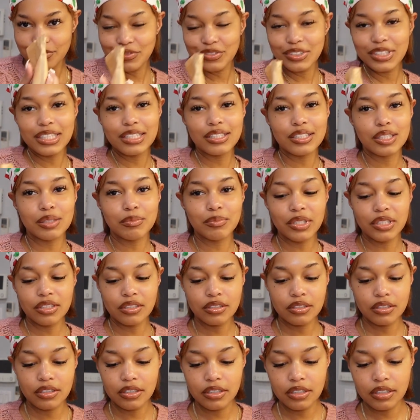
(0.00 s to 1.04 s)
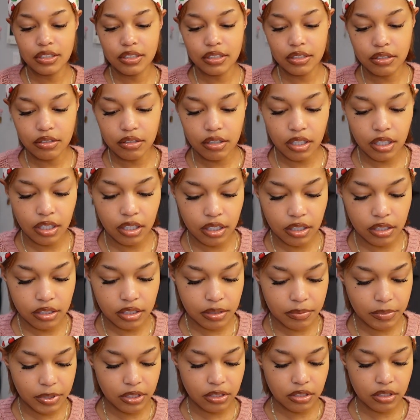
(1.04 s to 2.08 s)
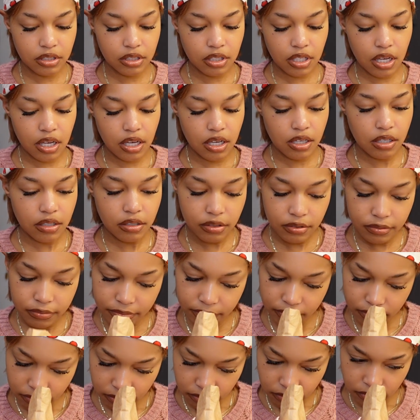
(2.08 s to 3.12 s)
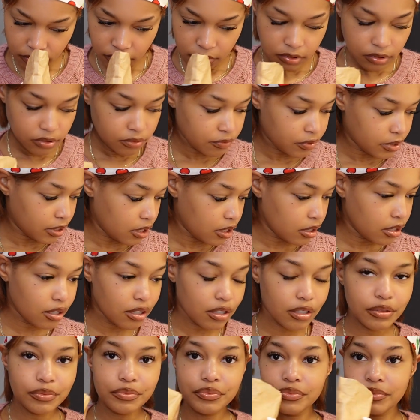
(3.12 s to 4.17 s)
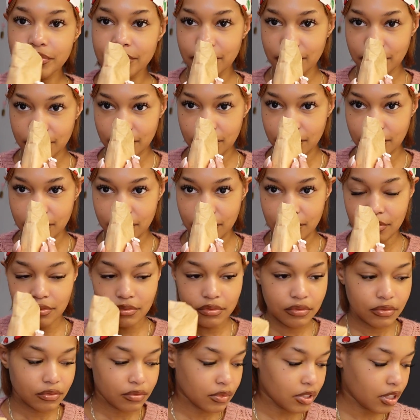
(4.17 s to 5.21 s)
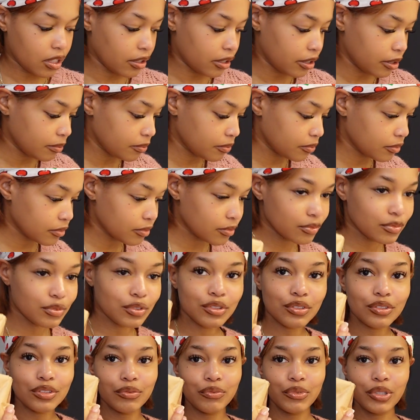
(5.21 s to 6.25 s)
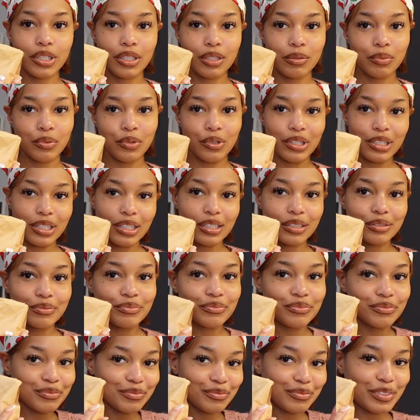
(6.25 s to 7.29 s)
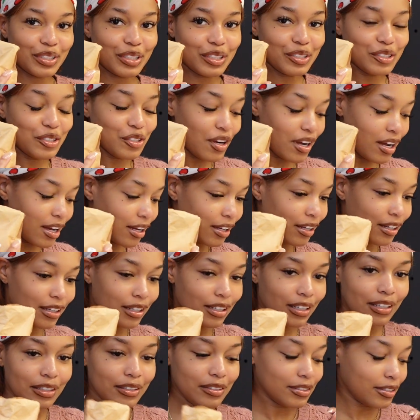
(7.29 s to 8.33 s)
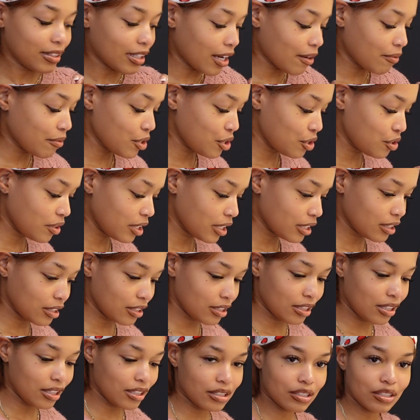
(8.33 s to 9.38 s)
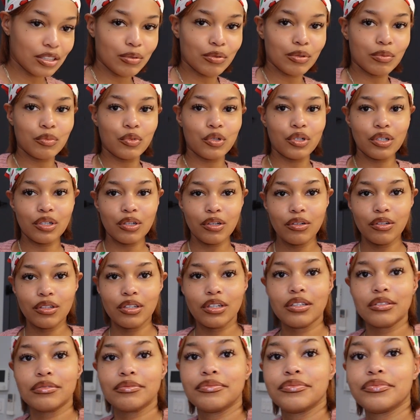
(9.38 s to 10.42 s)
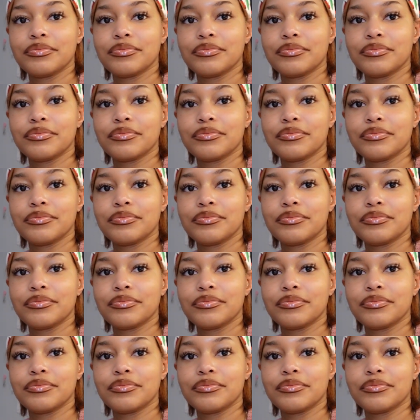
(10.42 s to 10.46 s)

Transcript: it smells good. Okay, smells like vanilla. All right, we're gonna pour it in. I'm gonna try. I wish you guys can see this a little bit more. Hold on.